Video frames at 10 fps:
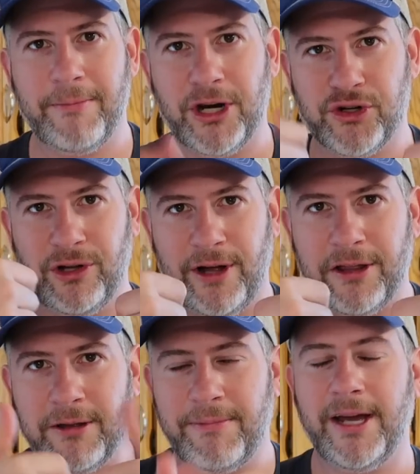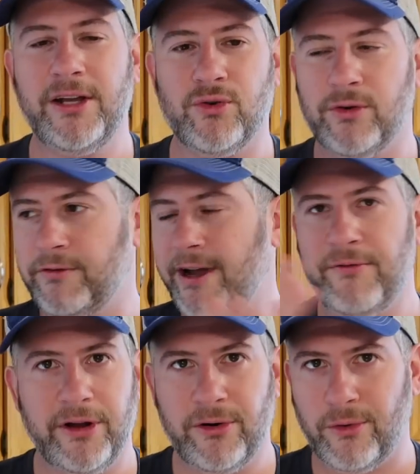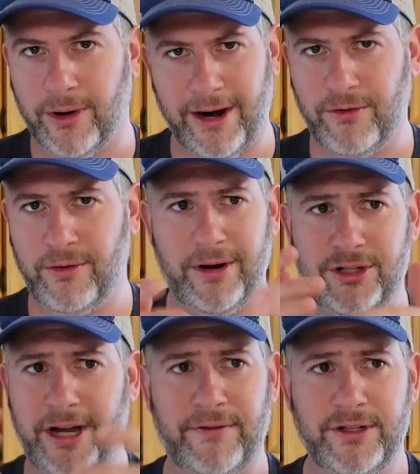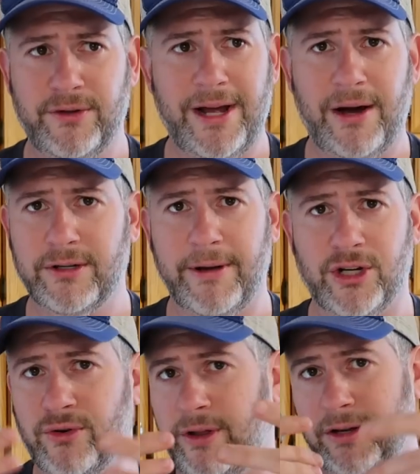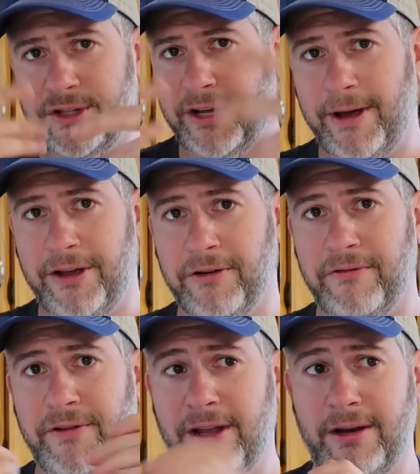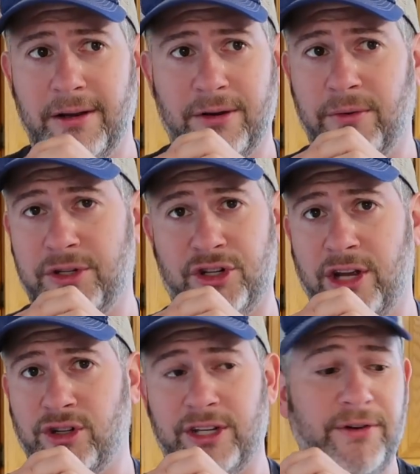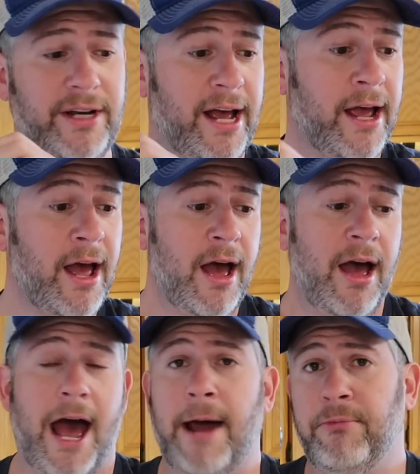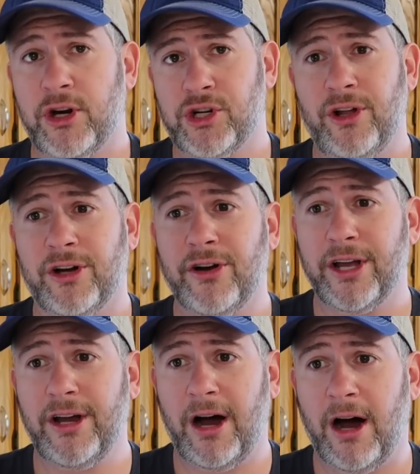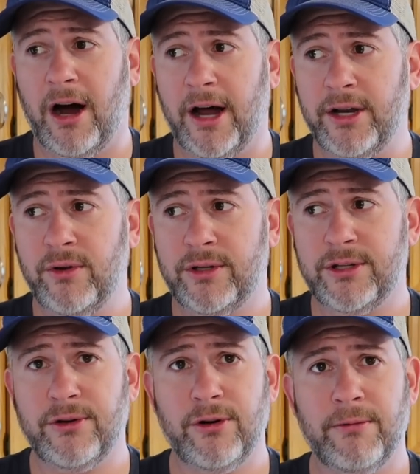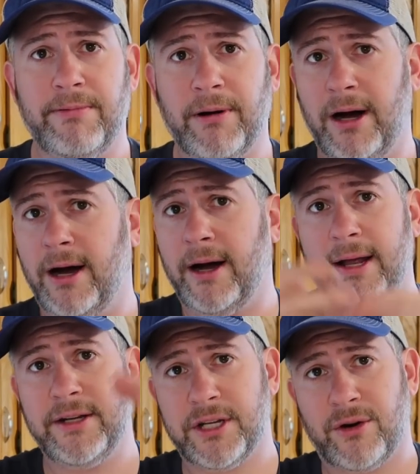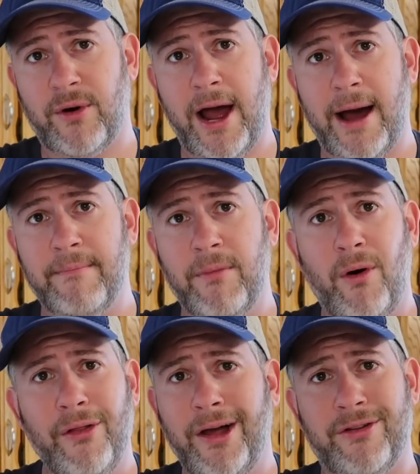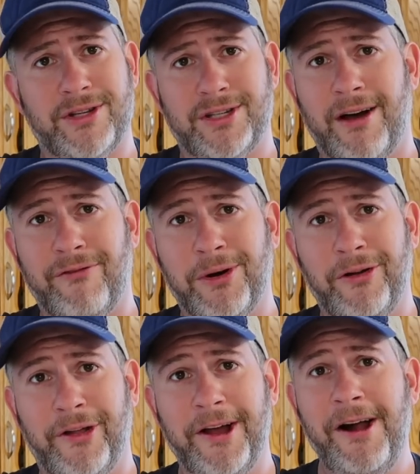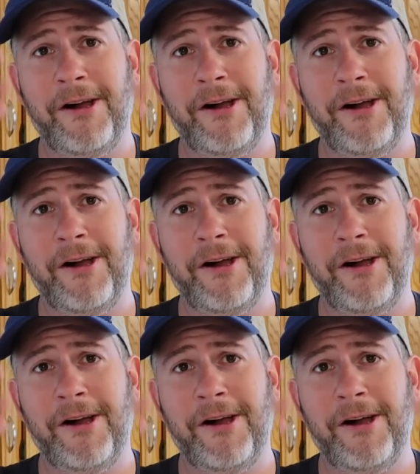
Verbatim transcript: Make sure you like the page or favorite it or whatever it is you have to do now to make sure that you see me in your feed. It always changes every day. At Pressure Luck Cooking on YouTube, uh, Instagram, all the other stuff, really.